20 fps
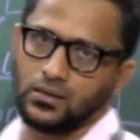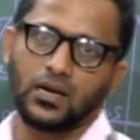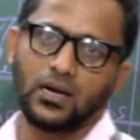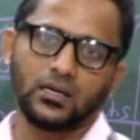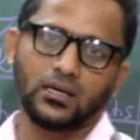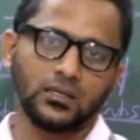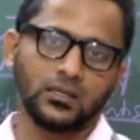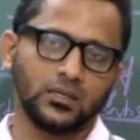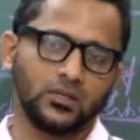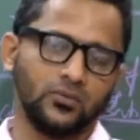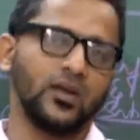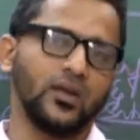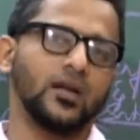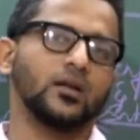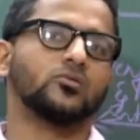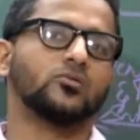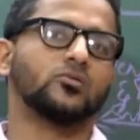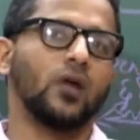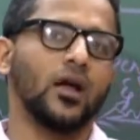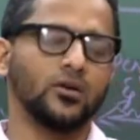That is,
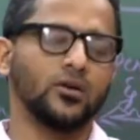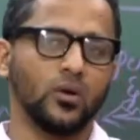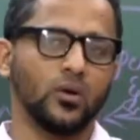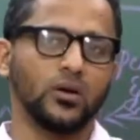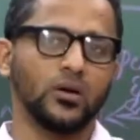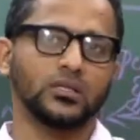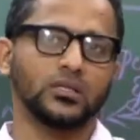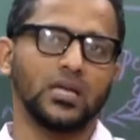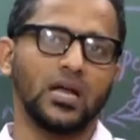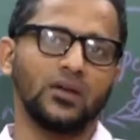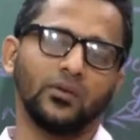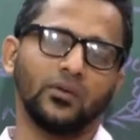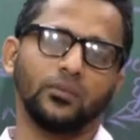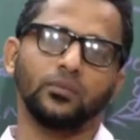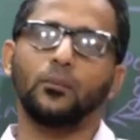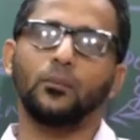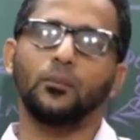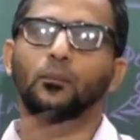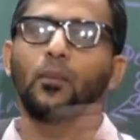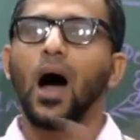we are trying to understand
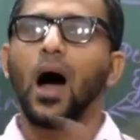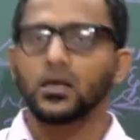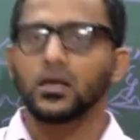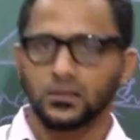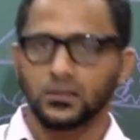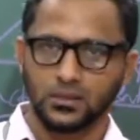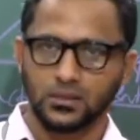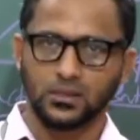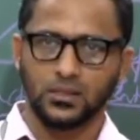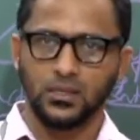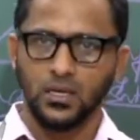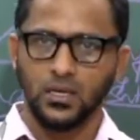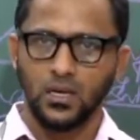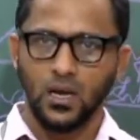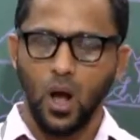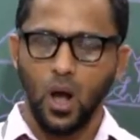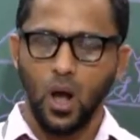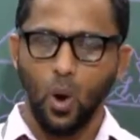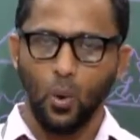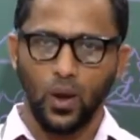from the past.
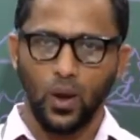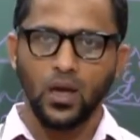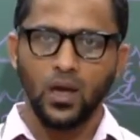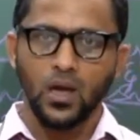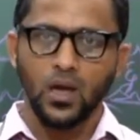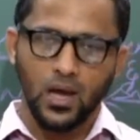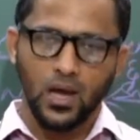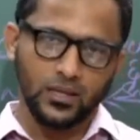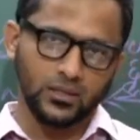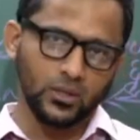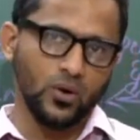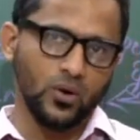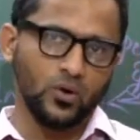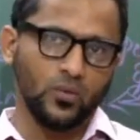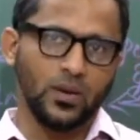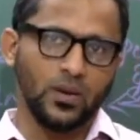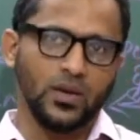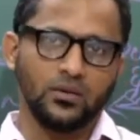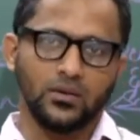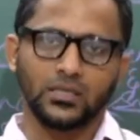Okay, it's going
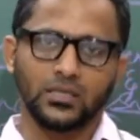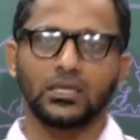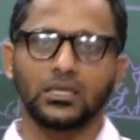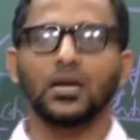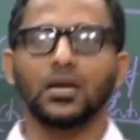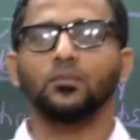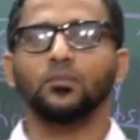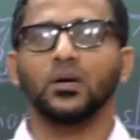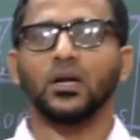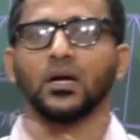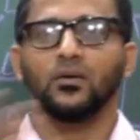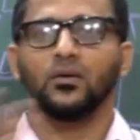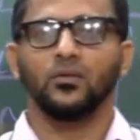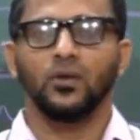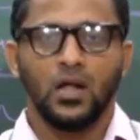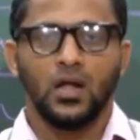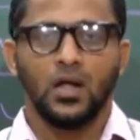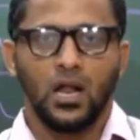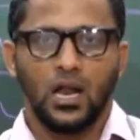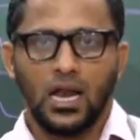to be in
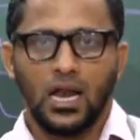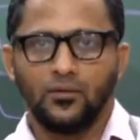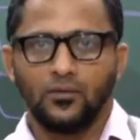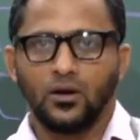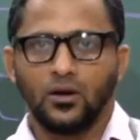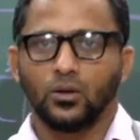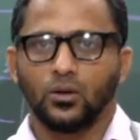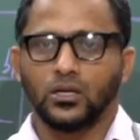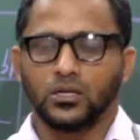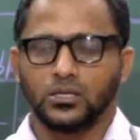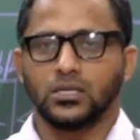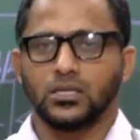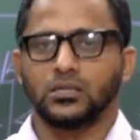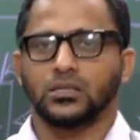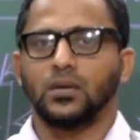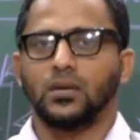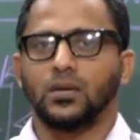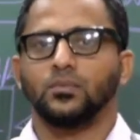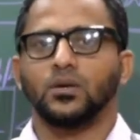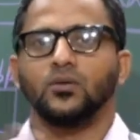descriptive level or the
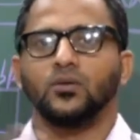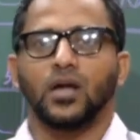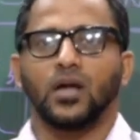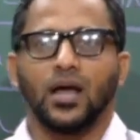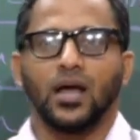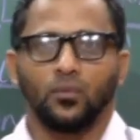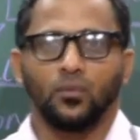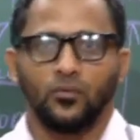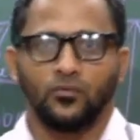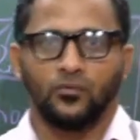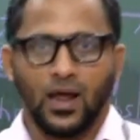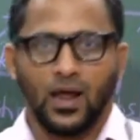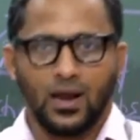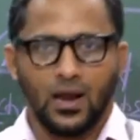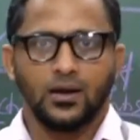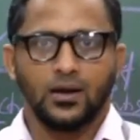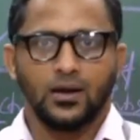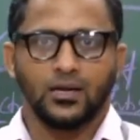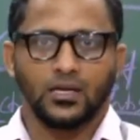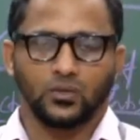descriptive type of
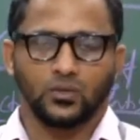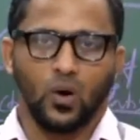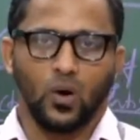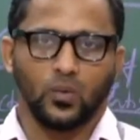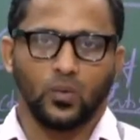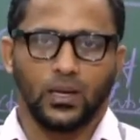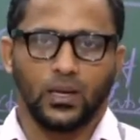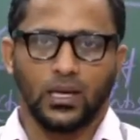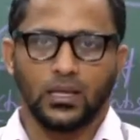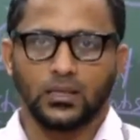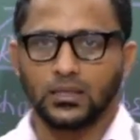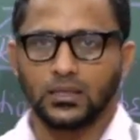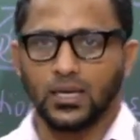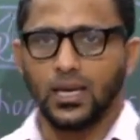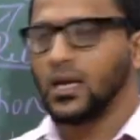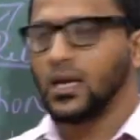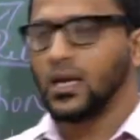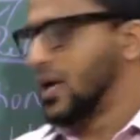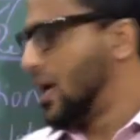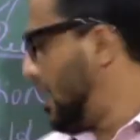analytics, what we can
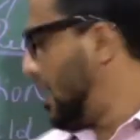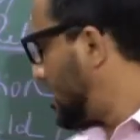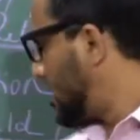say.